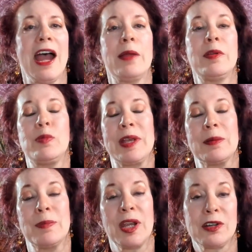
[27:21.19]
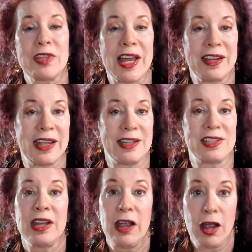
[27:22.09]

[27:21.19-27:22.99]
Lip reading: and if we compare that against